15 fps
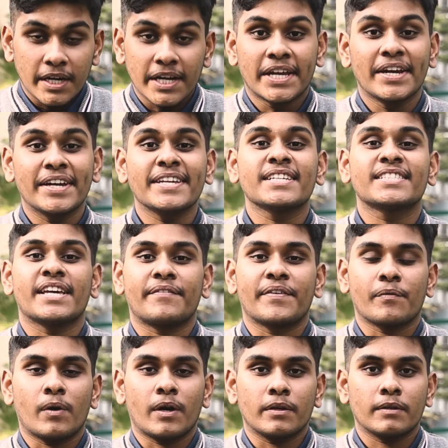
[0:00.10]
Greetings
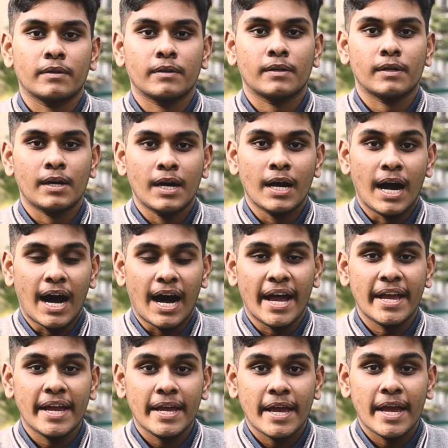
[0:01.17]
everyone.
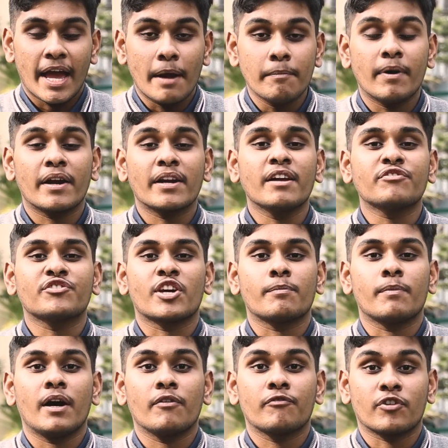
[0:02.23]
I am Arnav
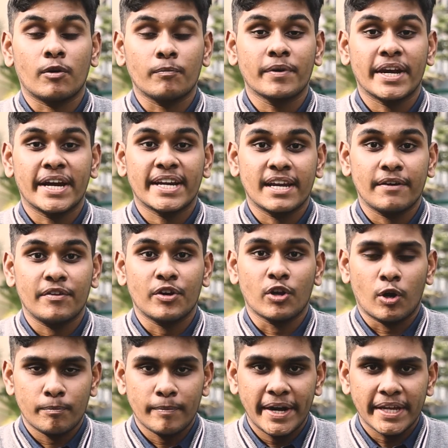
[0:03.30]
Sharma from grade 11
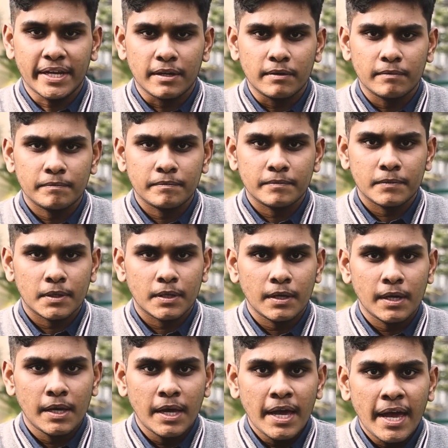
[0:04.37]
non-medical.
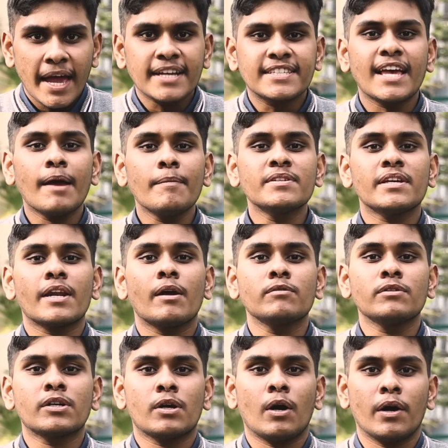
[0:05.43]
Exam is
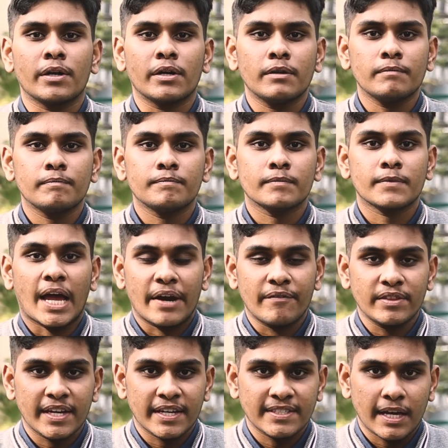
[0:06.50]
around the corner, and
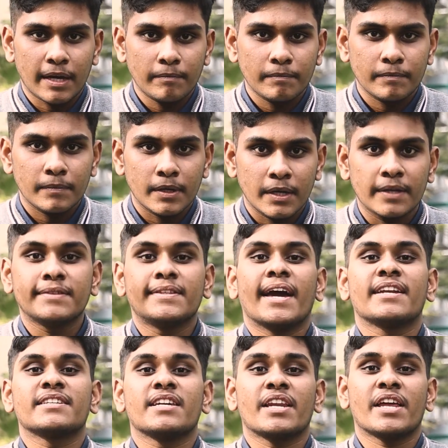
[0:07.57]
with exam,
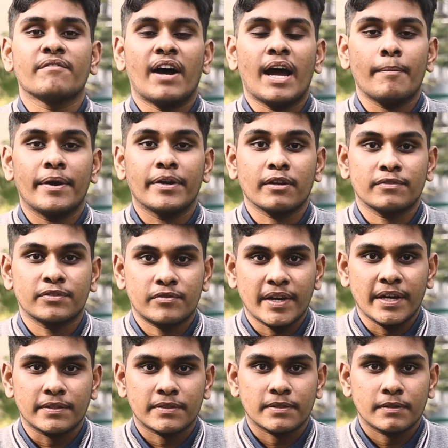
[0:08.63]
there is an environment of
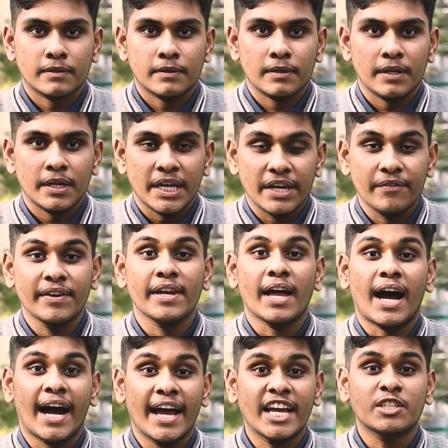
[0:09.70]
stress. Even
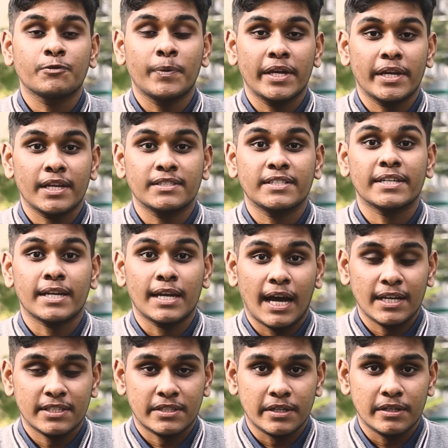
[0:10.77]
I experienced it
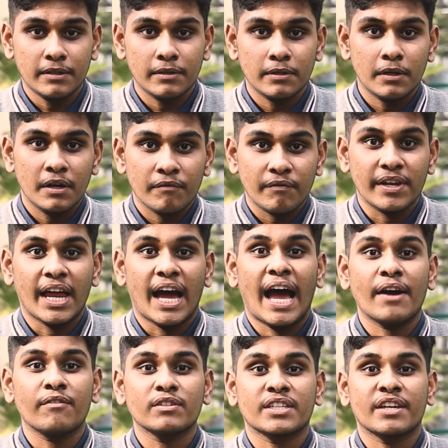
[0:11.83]
last year when
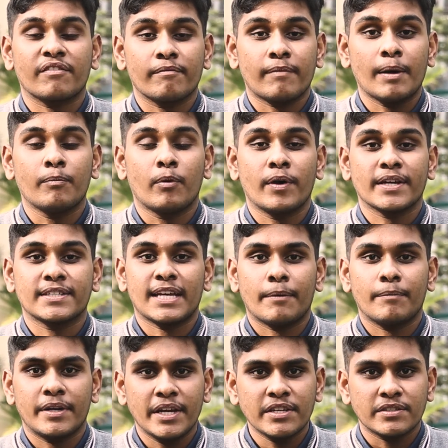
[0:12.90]
I was giving my board
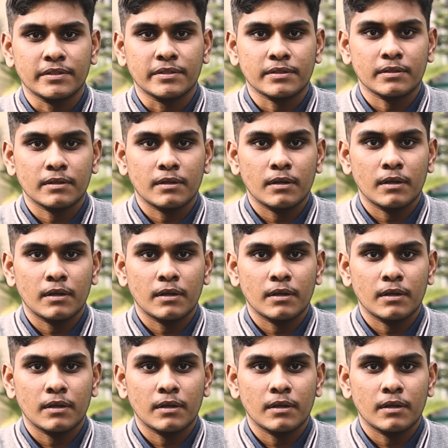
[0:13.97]
examinations.